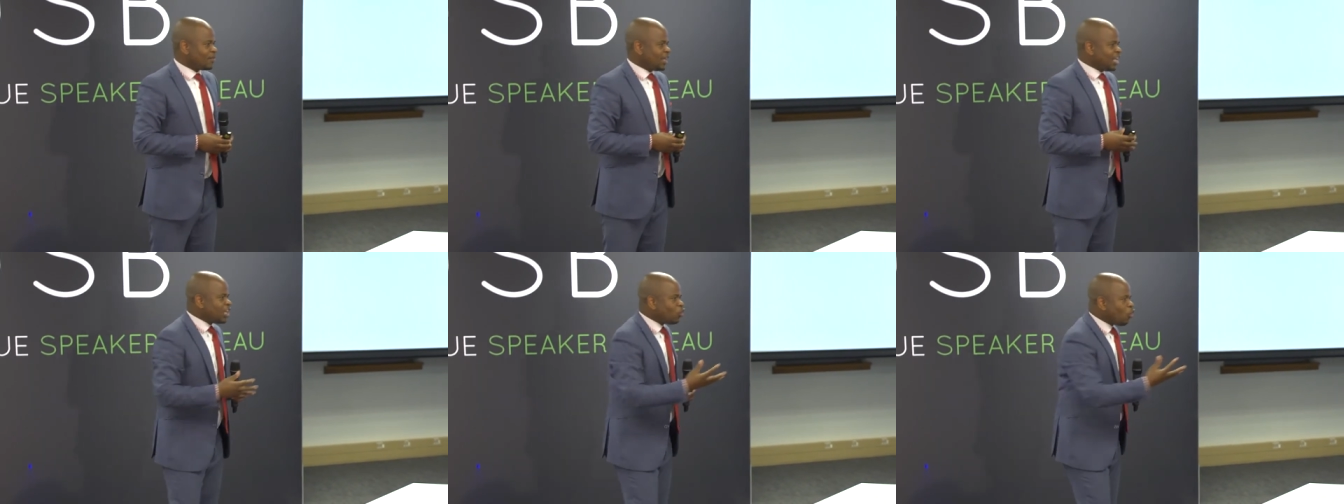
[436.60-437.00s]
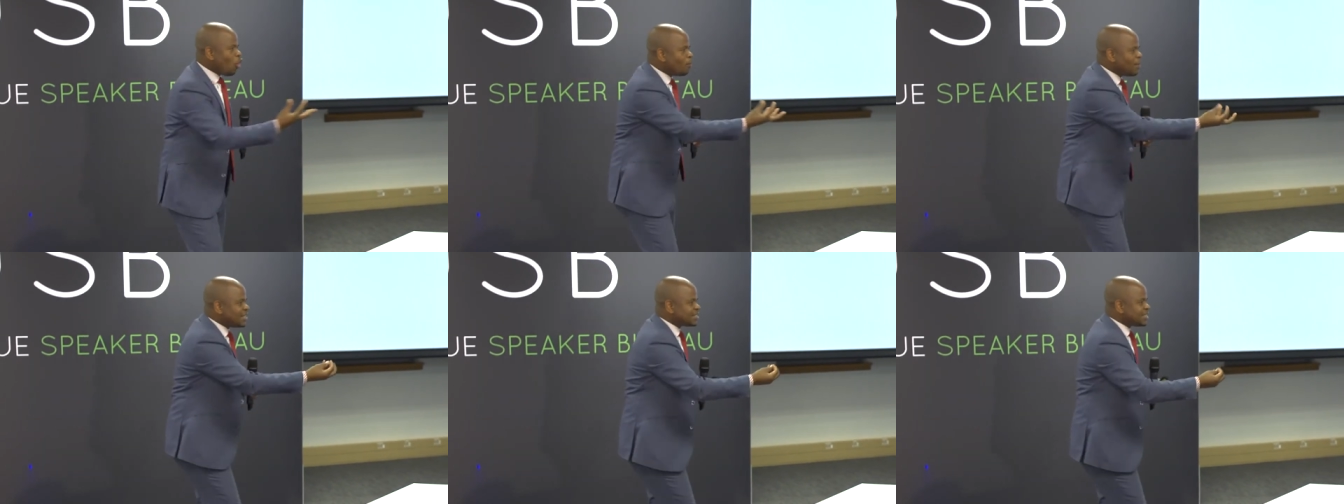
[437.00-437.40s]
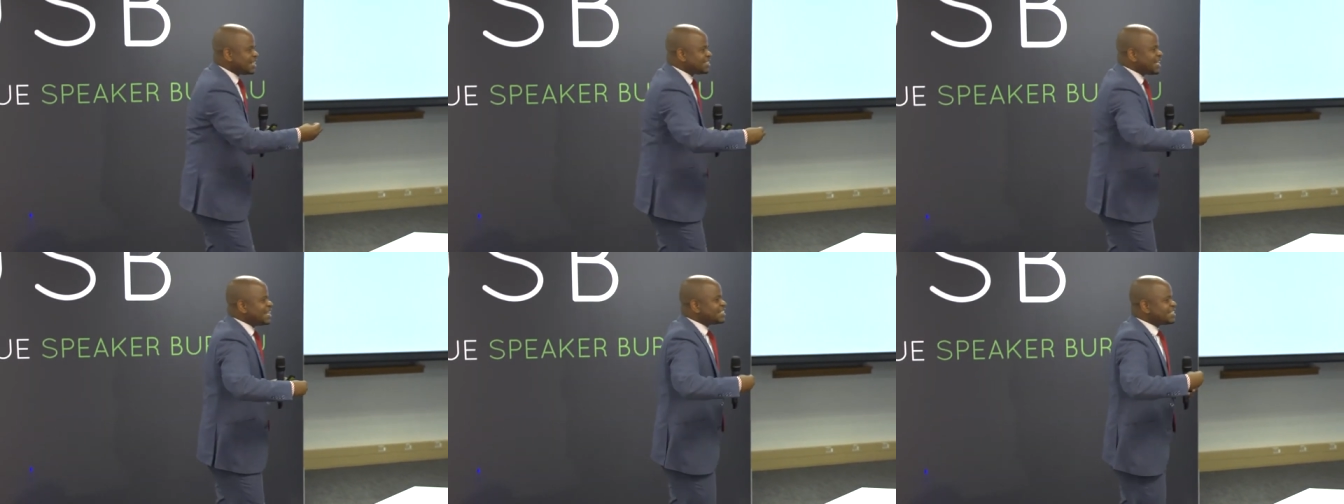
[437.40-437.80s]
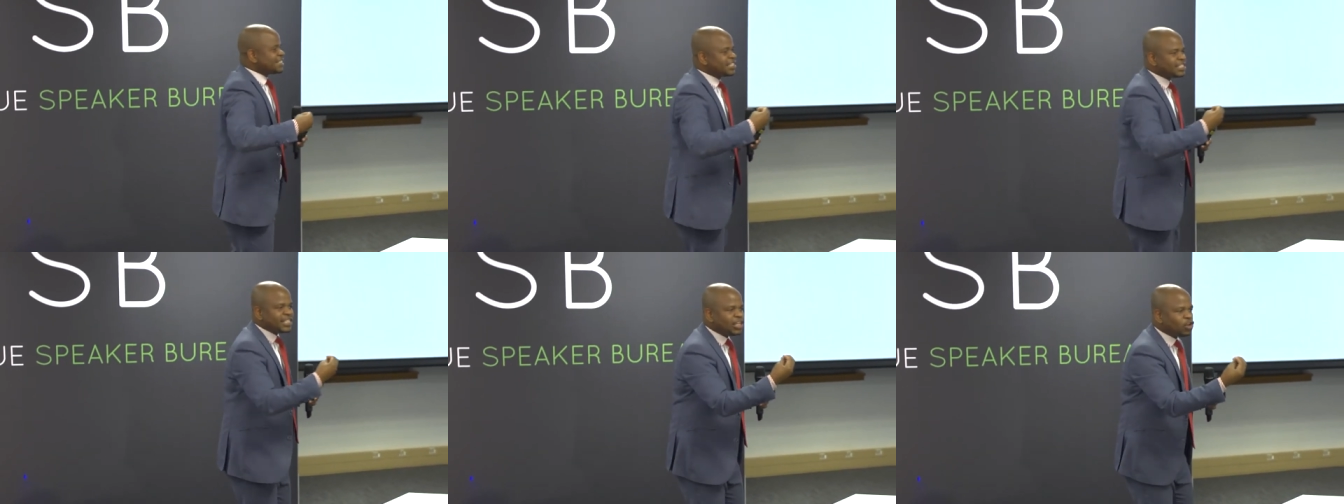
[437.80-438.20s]
E-commerce, they turned
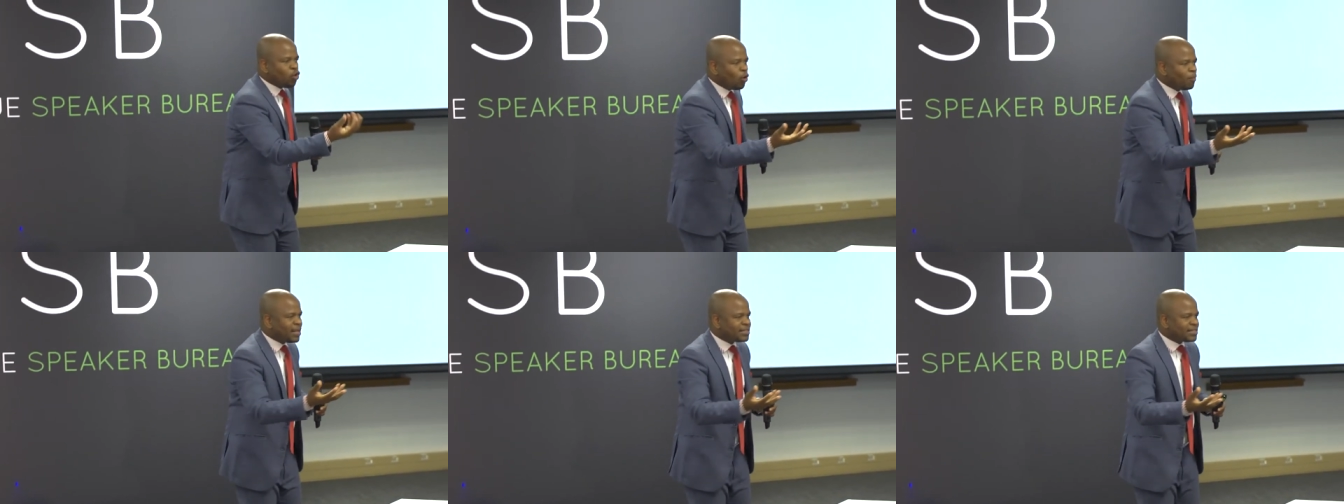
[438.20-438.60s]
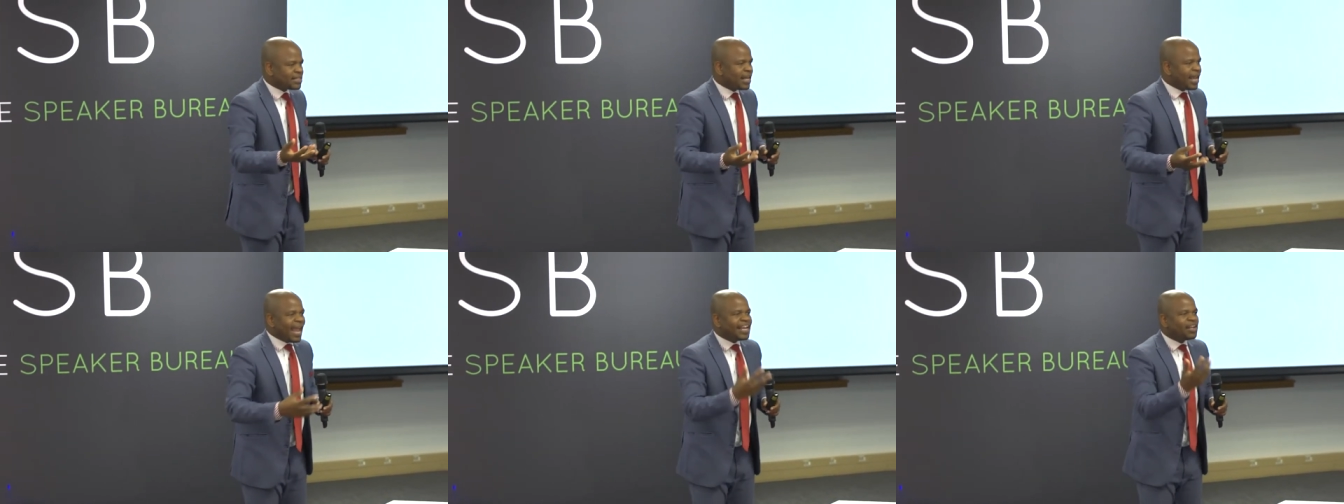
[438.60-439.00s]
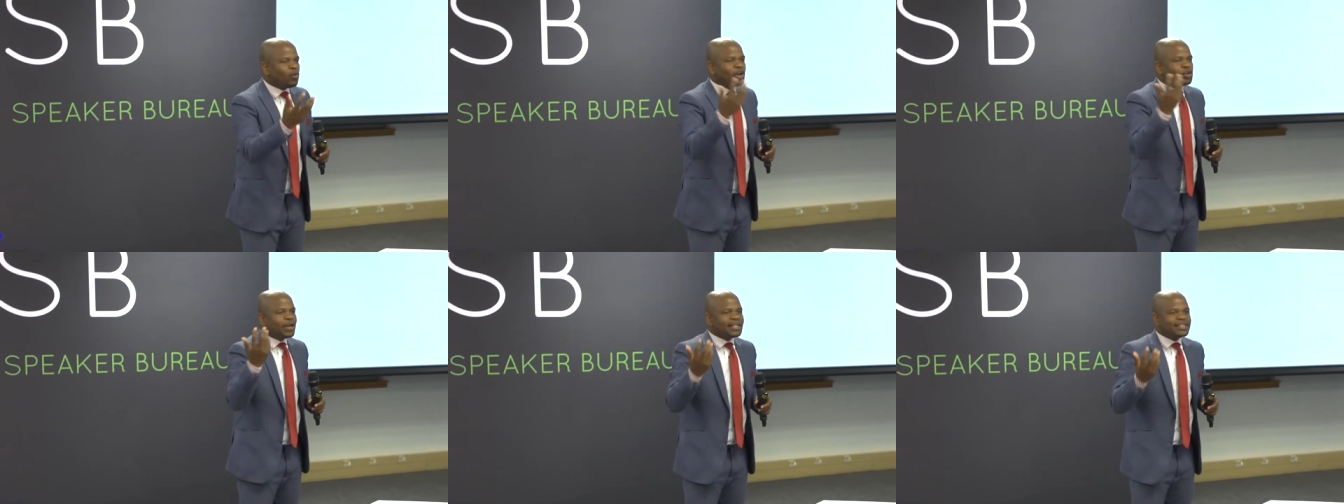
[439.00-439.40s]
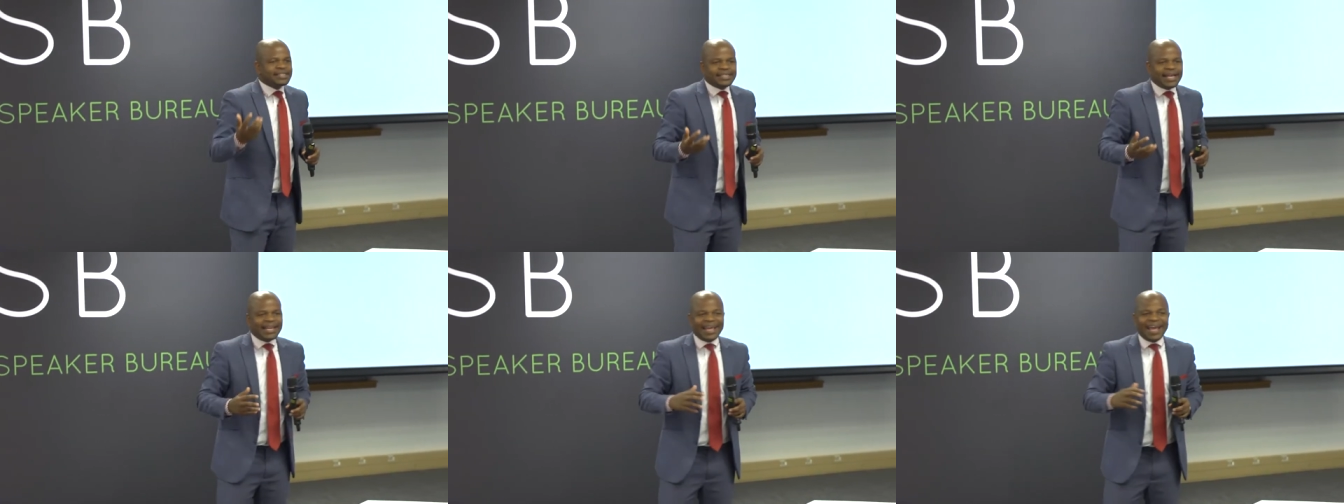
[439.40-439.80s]
this e-commerce. Anyone, you can
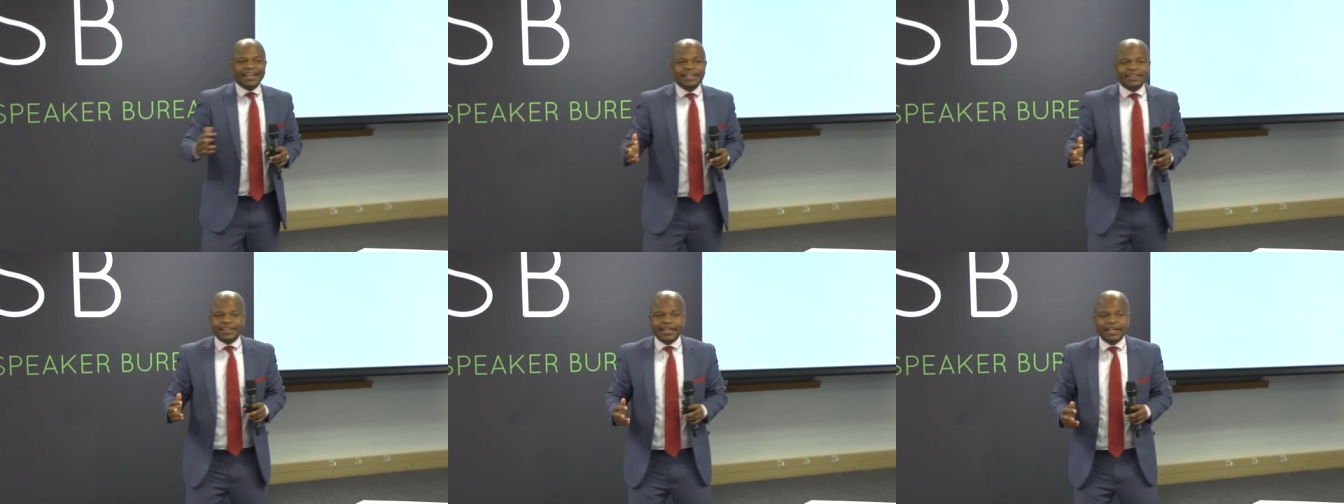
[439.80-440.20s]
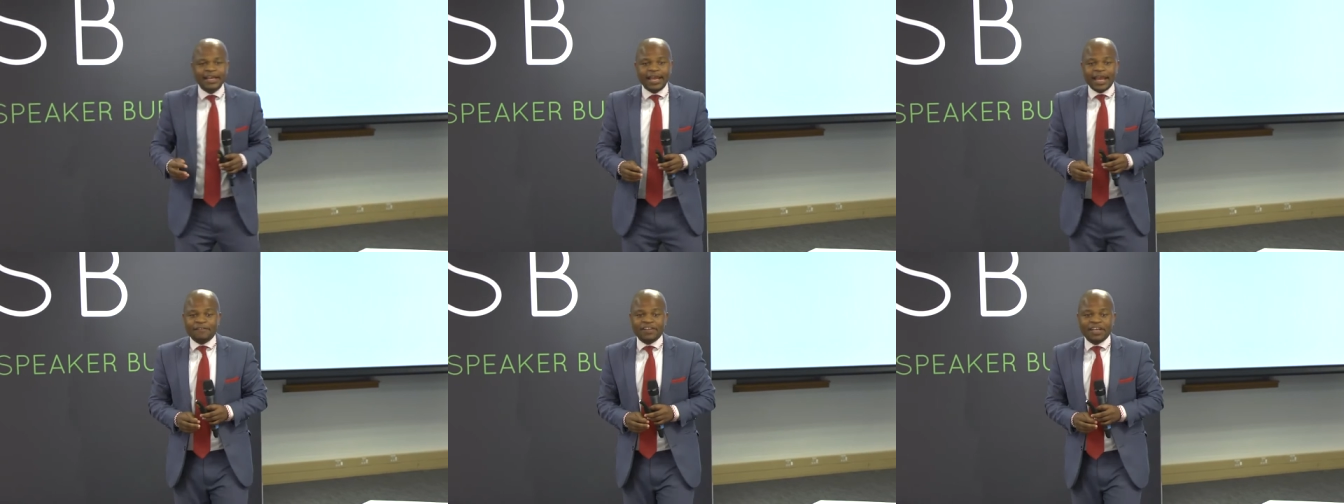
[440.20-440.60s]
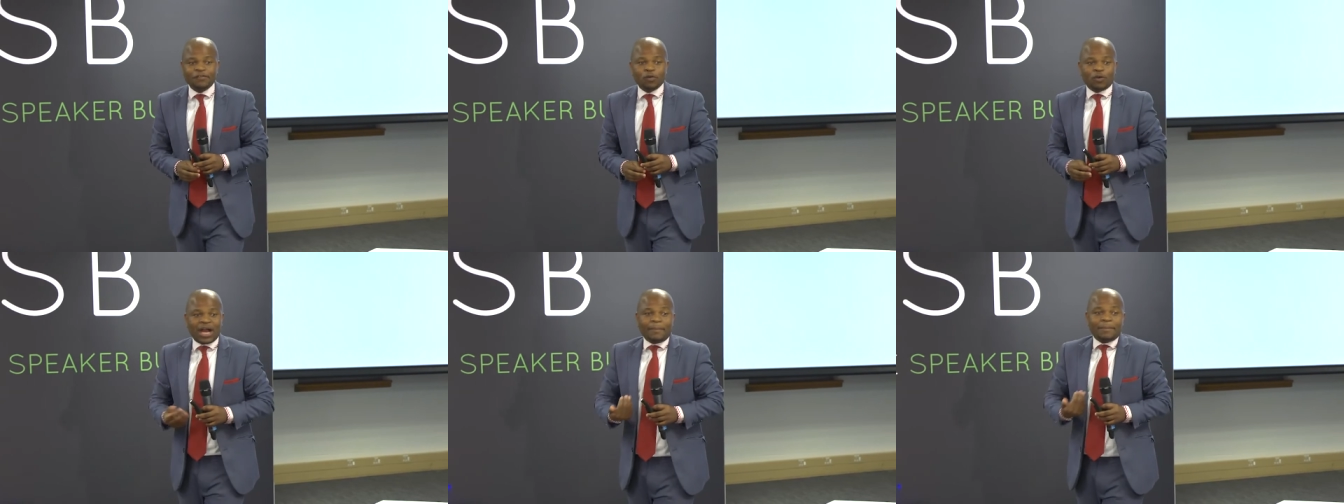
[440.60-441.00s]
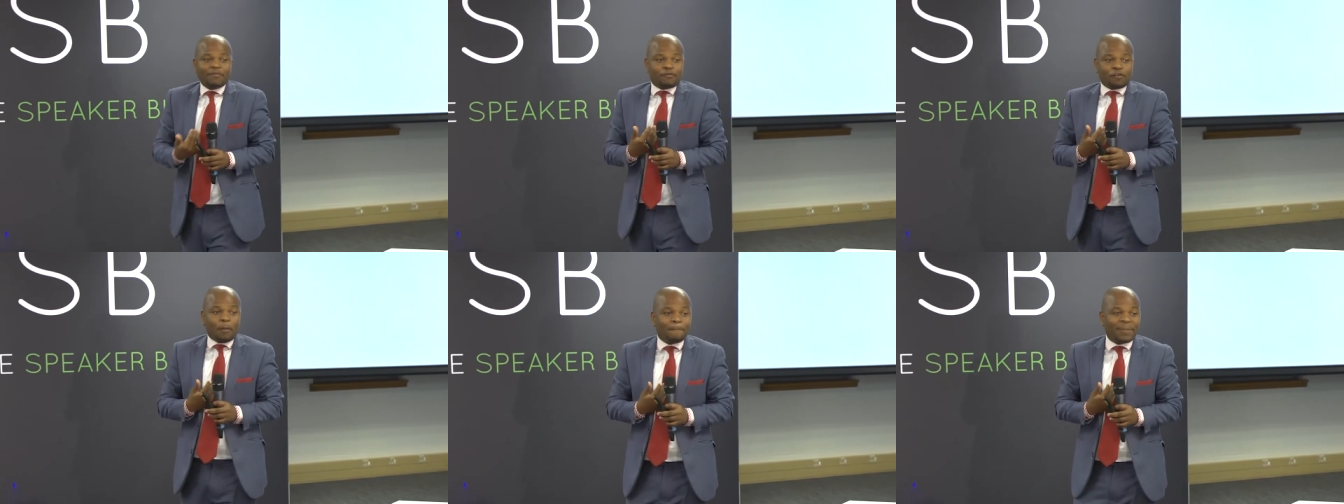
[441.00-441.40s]
sell anything, even if you come
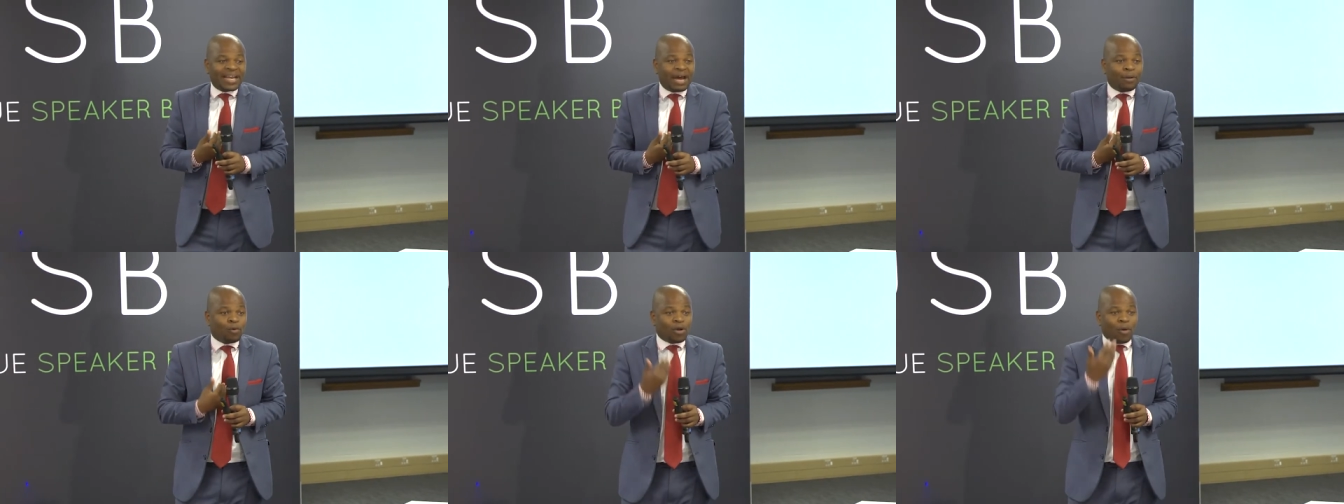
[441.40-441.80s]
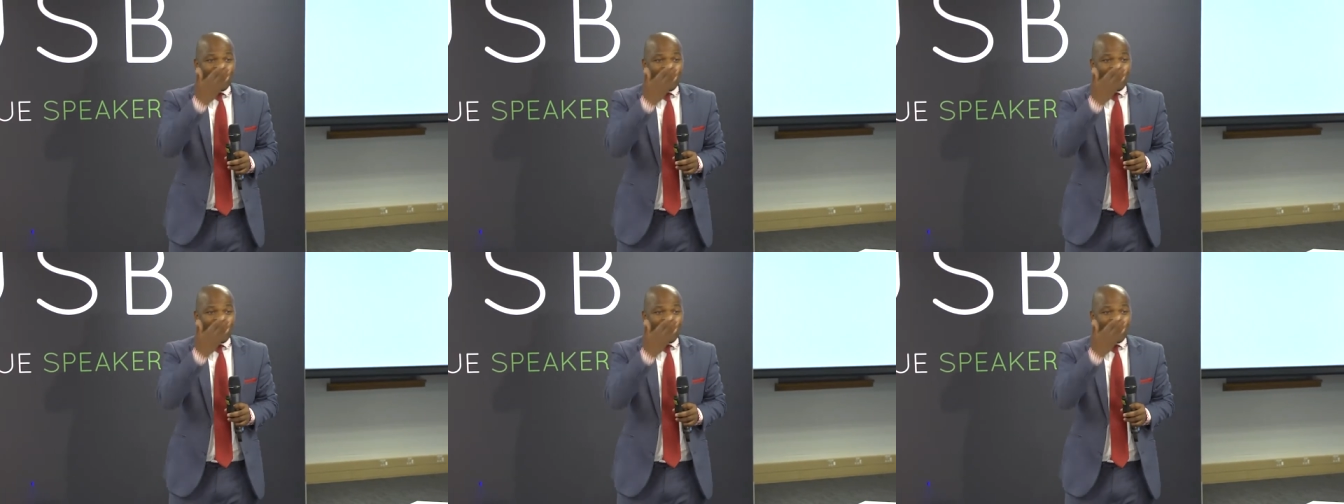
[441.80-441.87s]
from Palabura,